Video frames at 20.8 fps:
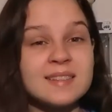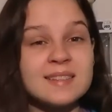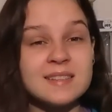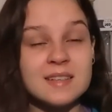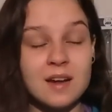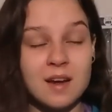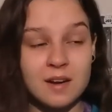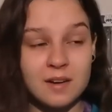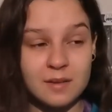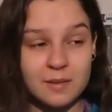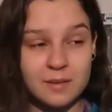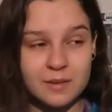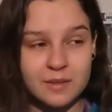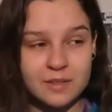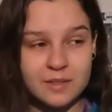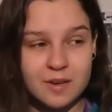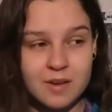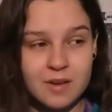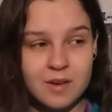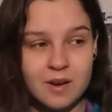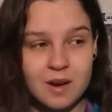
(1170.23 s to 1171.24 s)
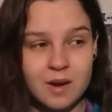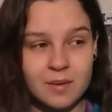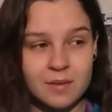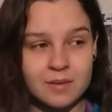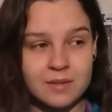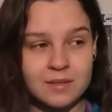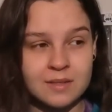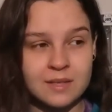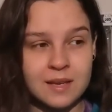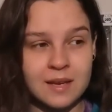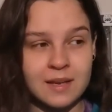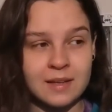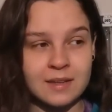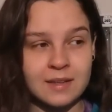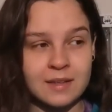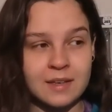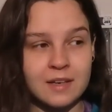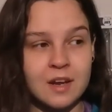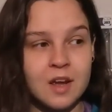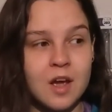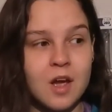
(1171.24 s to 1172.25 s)
Start of the song, I was saying
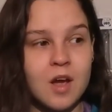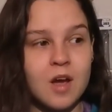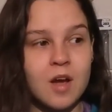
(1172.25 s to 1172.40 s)
that,